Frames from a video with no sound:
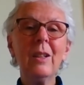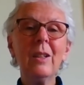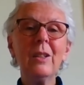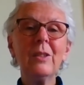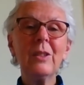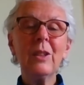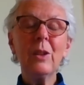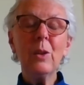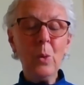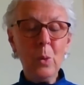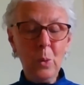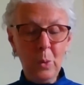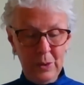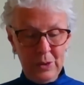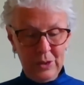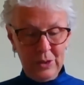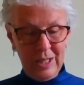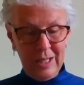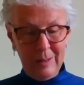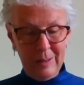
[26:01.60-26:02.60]
So all the
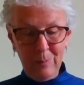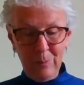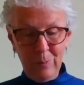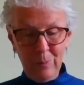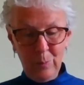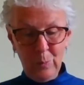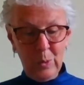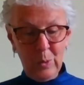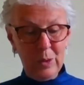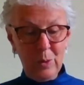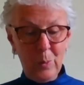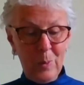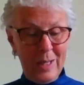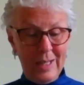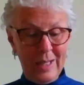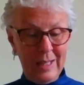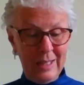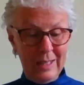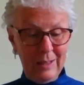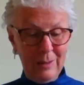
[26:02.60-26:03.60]
time we're
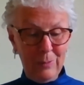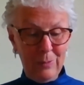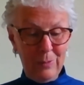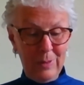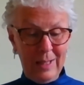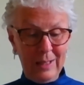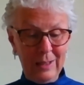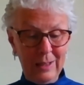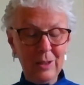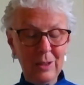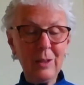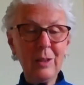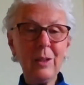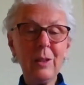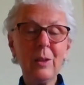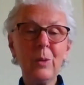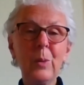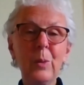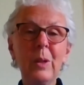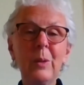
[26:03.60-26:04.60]
awake, in fact.
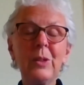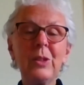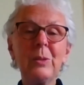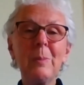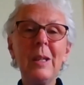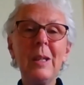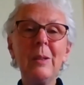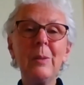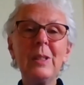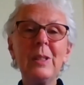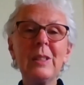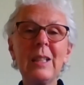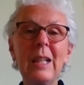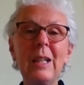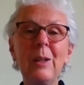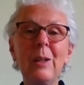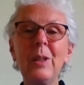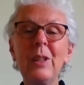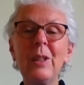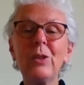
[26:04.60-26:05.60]
We must maybe stay
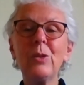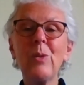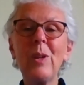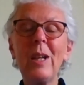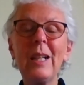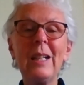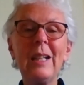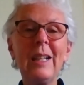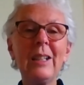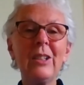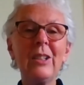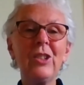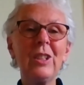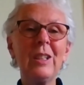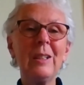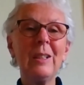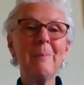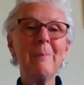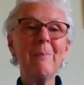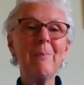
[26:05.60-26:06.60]
with this
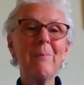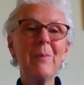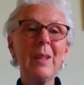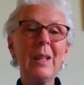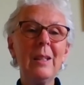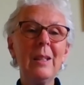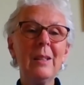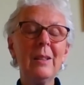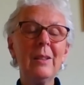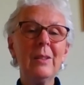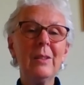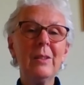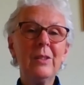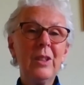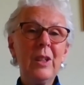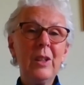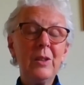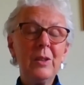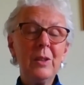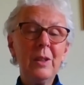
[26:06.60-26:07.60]
recollection.
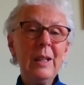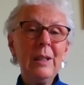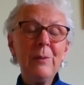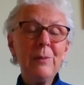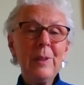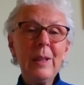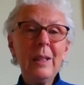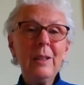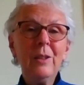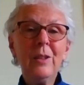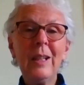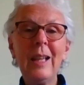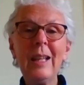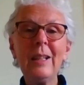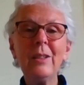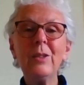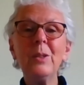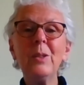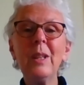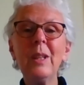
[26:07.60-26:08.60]
So, and in fact, you can
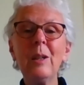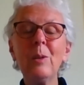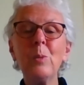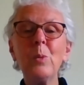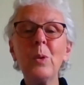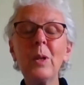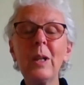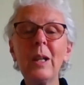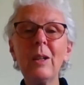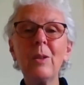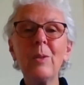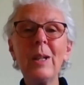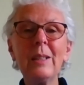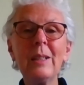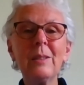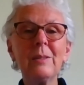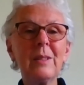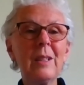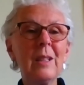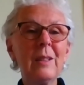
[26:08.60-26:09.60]
do that walking around,
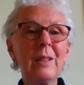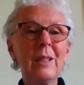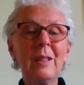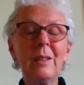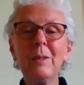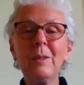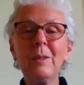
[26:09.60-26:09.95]
can't you?